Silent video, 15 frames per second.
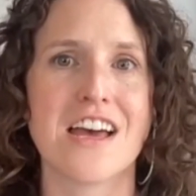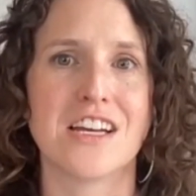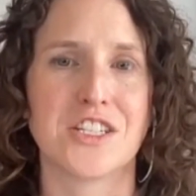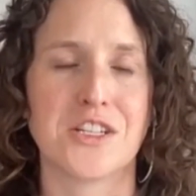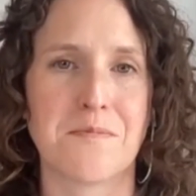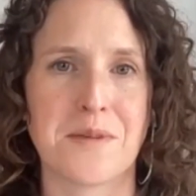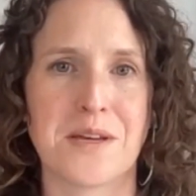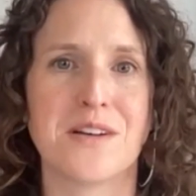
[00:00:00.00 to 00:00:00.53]

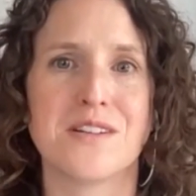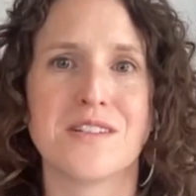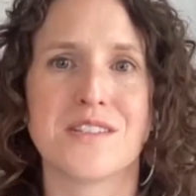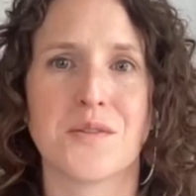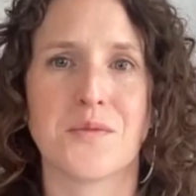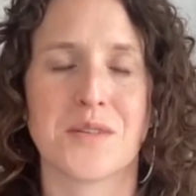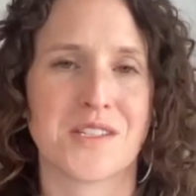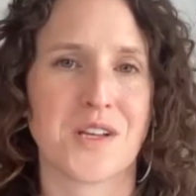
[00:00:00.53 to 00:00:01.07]
to build
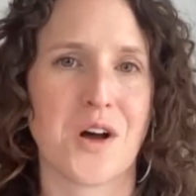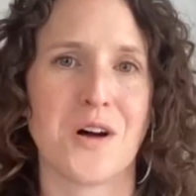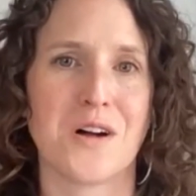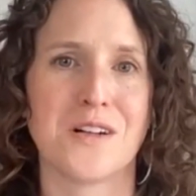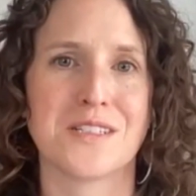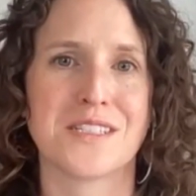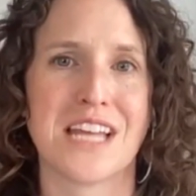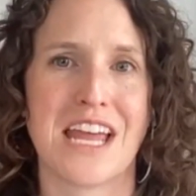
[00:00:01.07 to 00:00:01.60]
what's
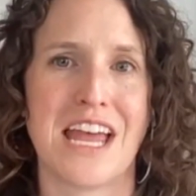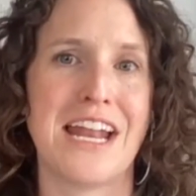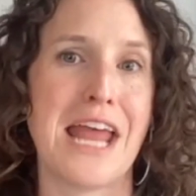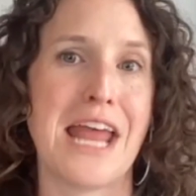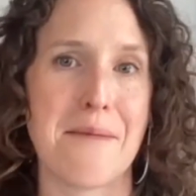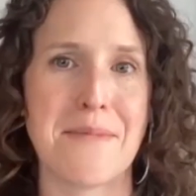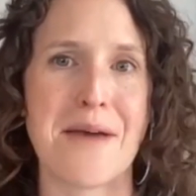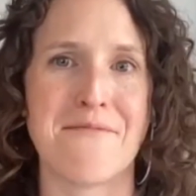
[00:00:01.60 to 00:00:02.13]
called an
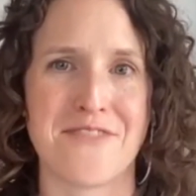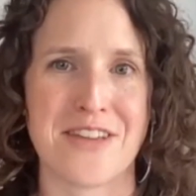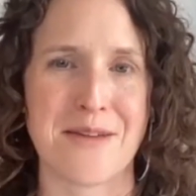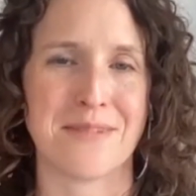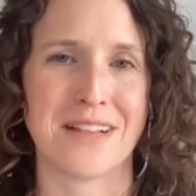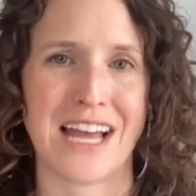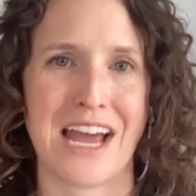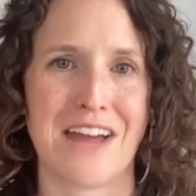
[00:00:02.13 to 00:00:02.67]

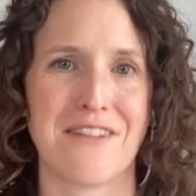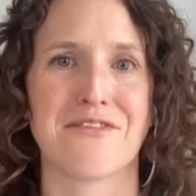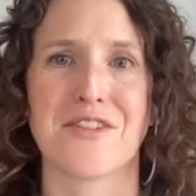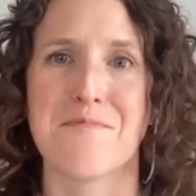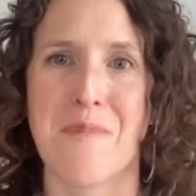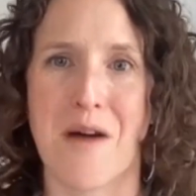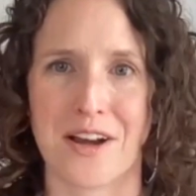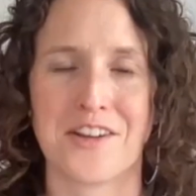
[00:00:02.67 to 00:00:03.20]
MMV plan for
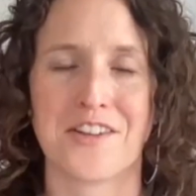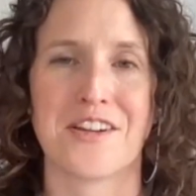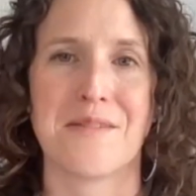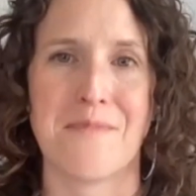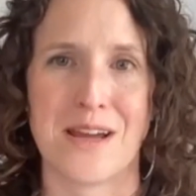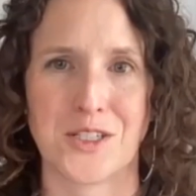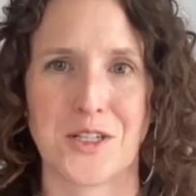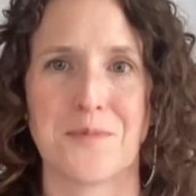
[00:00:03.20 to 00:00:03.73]
monitoring,
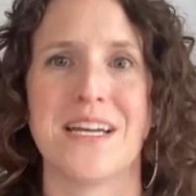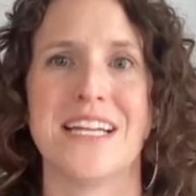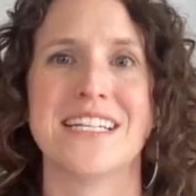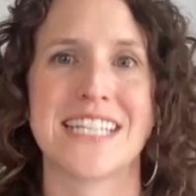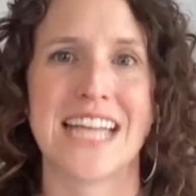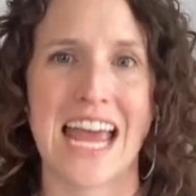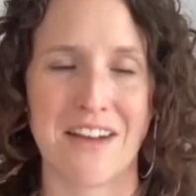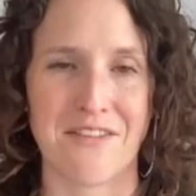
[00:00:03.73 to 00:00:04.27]

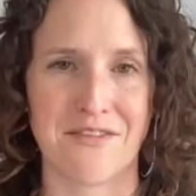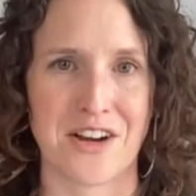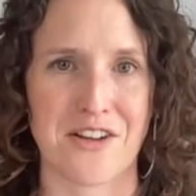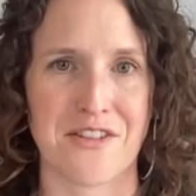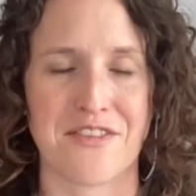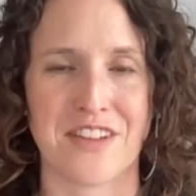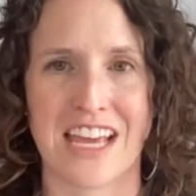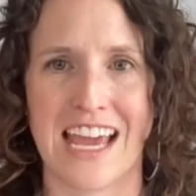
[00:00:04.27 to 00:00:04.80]
measurement, and
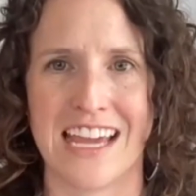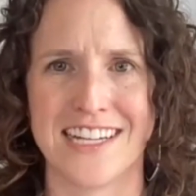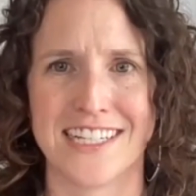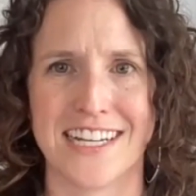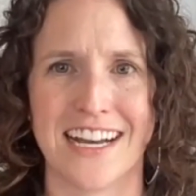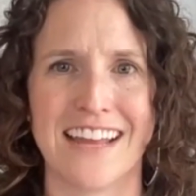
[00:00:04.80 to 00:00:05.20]
verification.